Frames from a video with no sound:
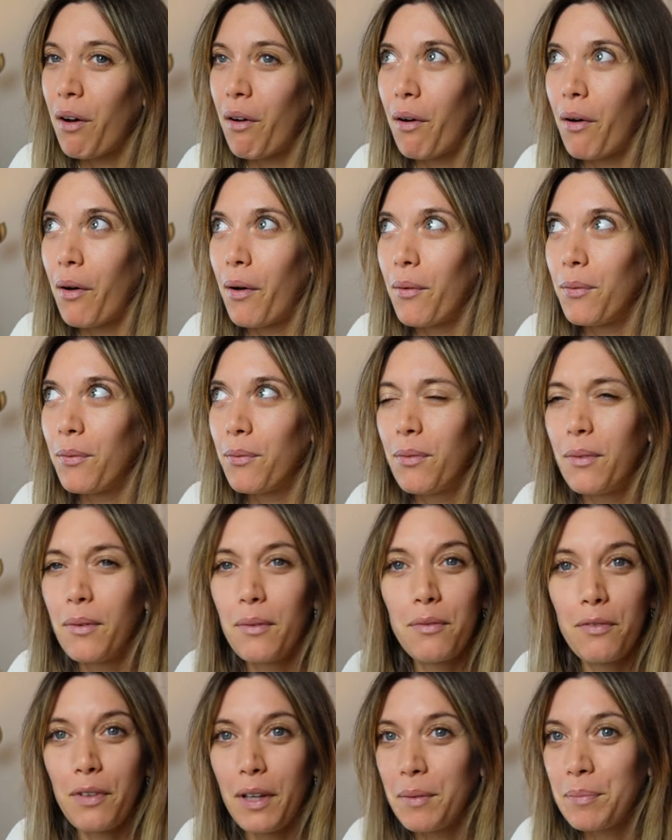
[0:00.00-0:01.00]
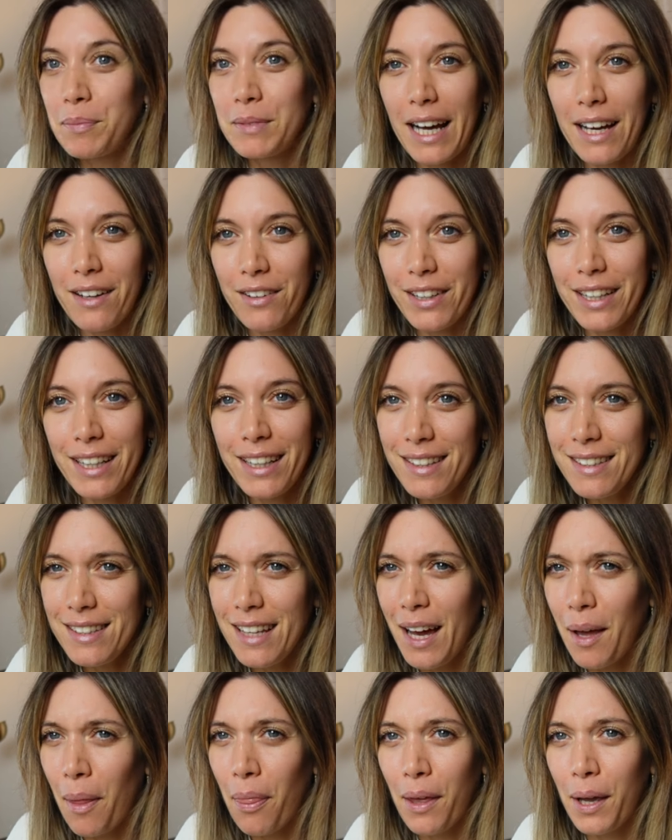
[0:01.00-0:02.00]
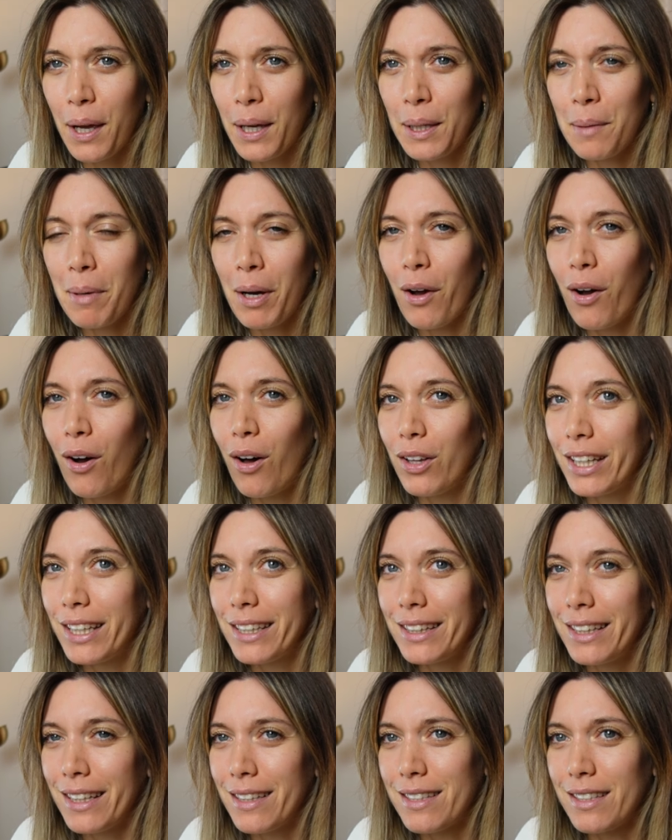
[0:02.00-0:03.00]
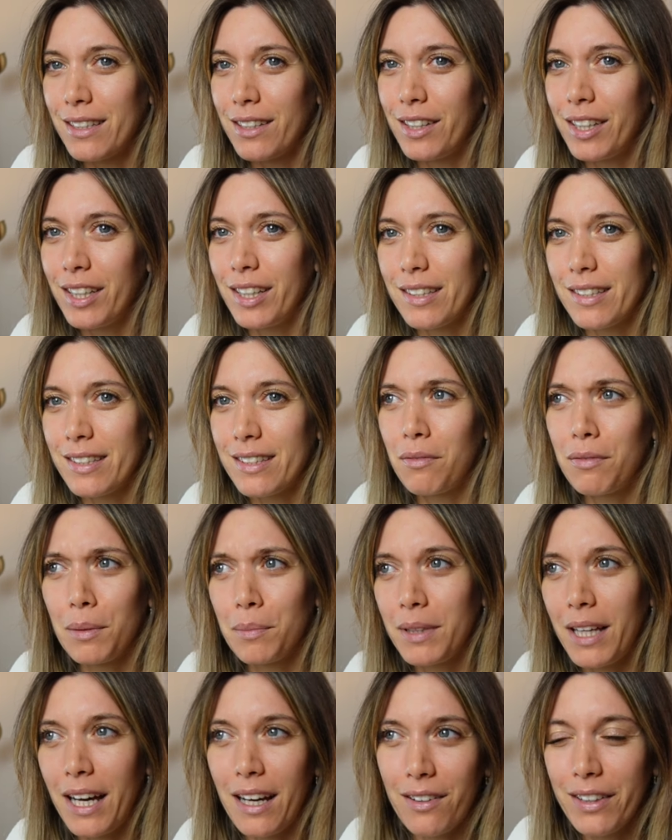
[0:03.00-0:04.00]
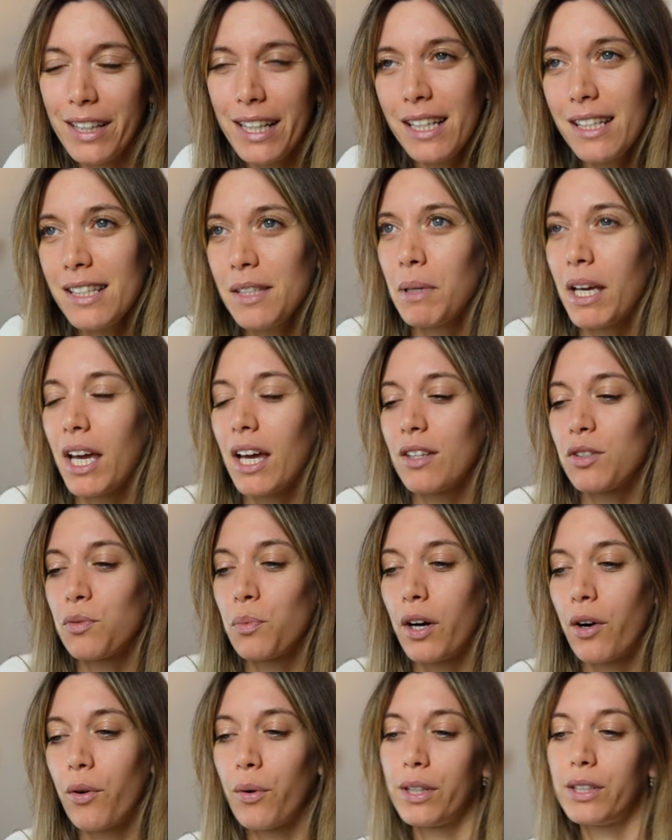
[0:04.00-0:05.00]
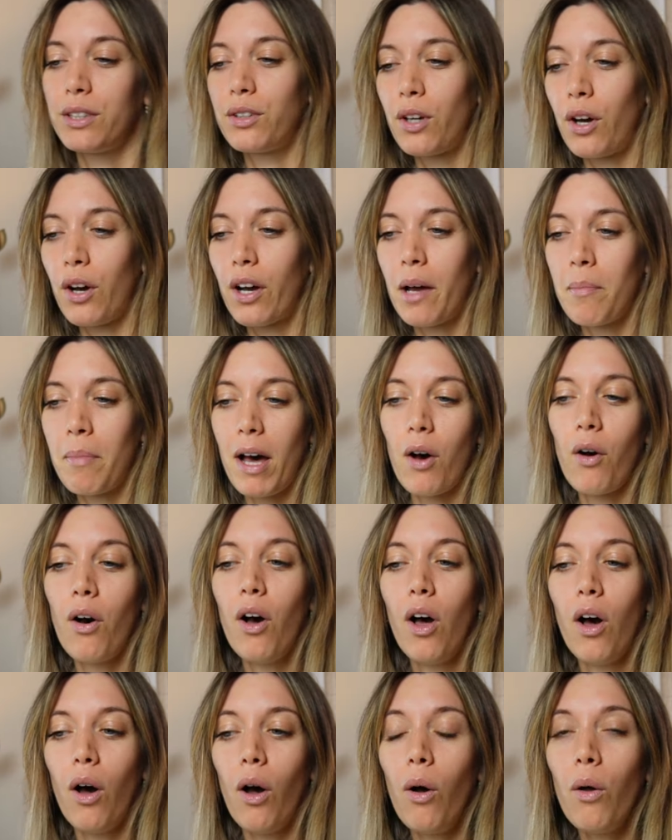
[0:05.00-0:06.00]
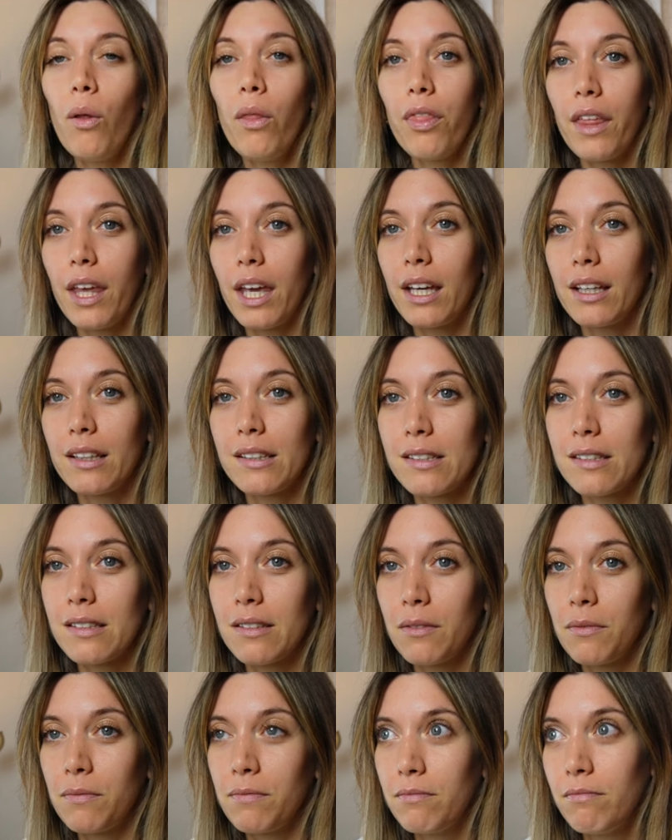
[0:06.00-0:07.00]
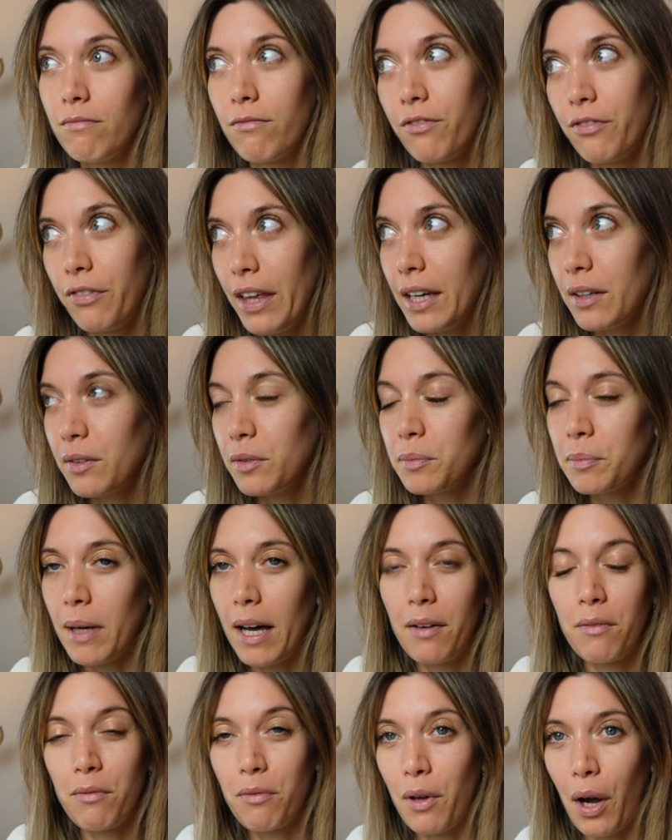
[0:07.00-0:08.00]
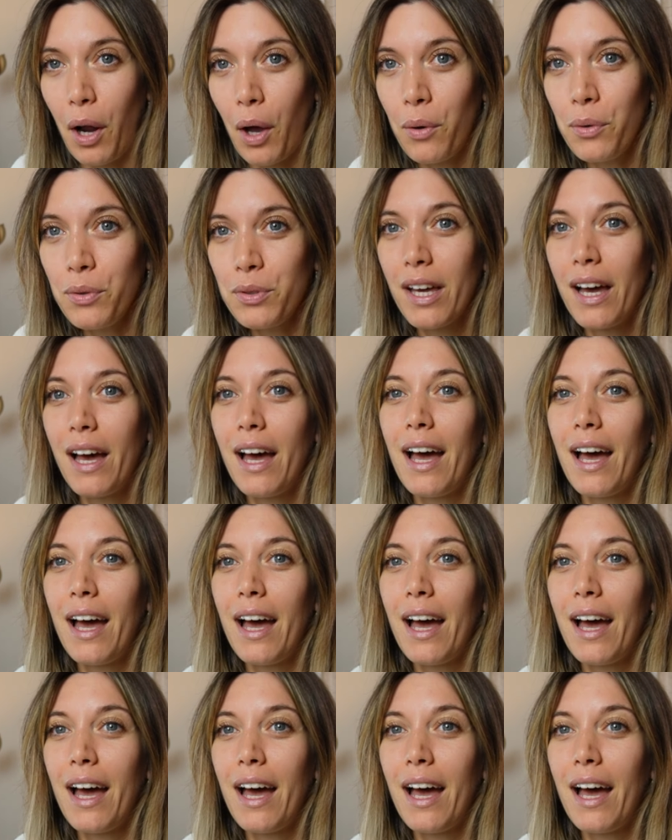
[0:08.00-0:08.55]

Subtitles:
of Film Diaries, I'm thinking about calling this series Film Diaries because we are going to talk about all things film and photos.